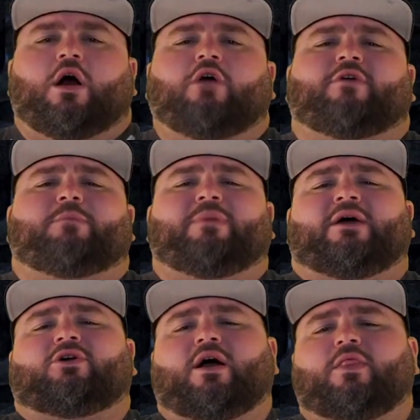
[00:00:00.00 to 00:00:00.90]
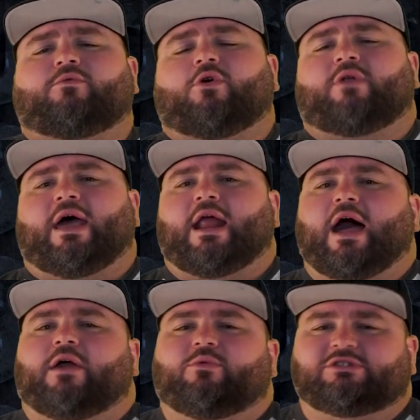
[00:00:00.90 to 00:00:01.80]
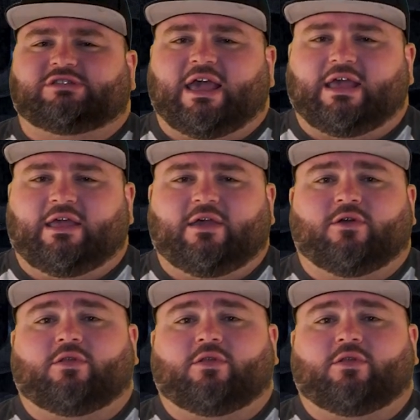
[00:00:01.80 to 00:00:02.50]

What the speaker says: All right, Baylor on the road at Iowa State here.